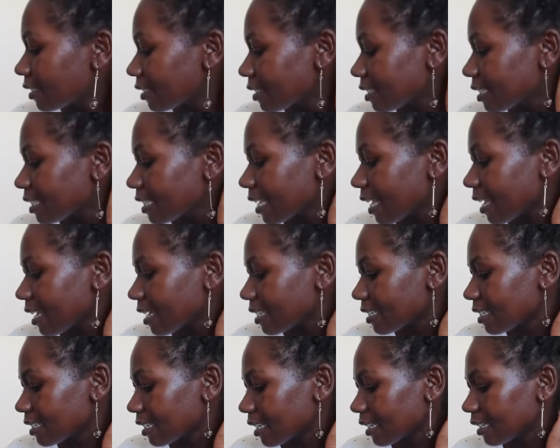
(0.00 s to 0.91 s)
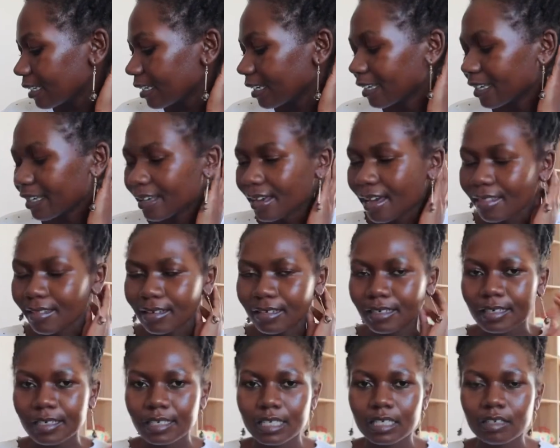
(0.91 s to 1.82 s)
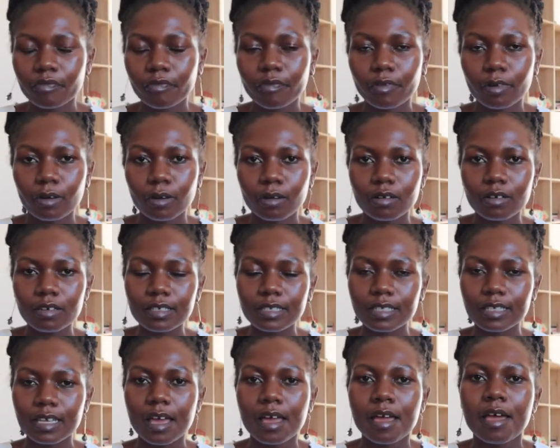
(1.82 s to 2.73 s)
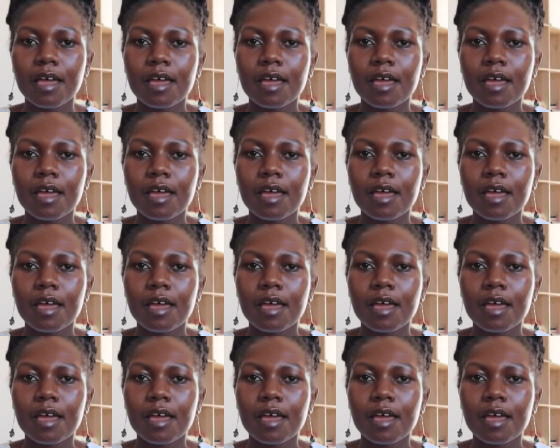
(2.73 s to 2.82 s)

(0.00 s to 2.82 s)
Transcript: this hairstyle here, that is faux locks,